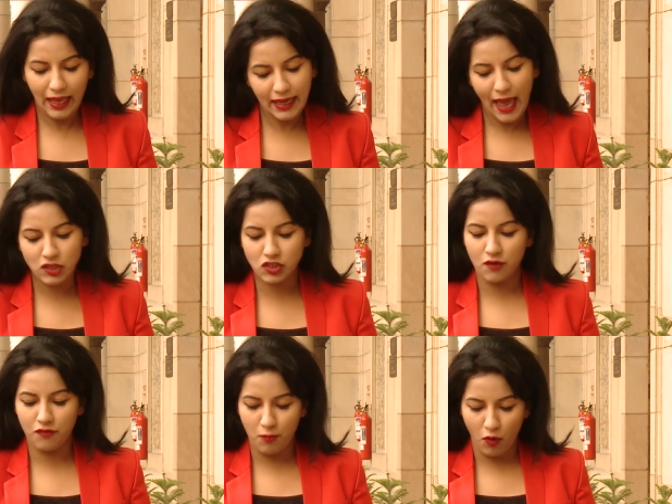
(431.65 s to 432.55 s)
Any
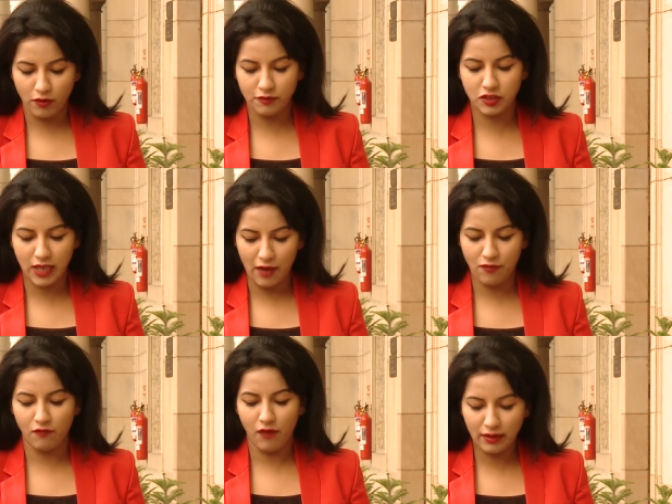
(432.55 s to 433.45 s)
action of removal of
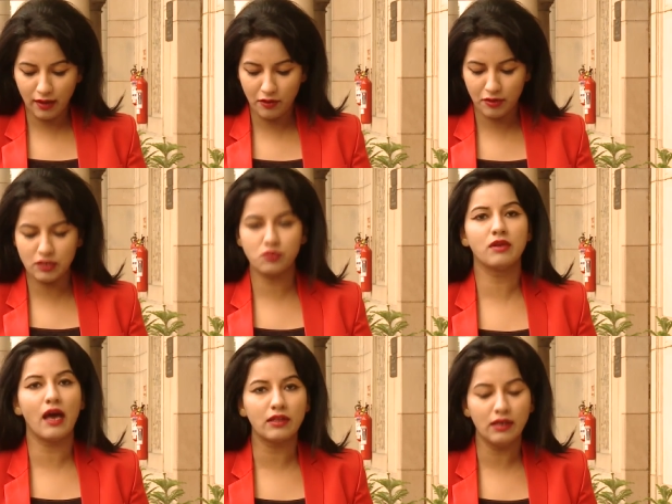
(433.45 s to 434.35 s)
child from one country
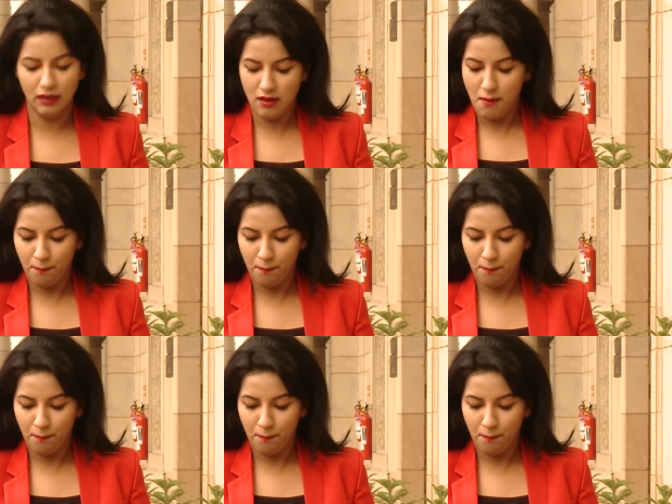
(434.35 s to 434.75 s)
to another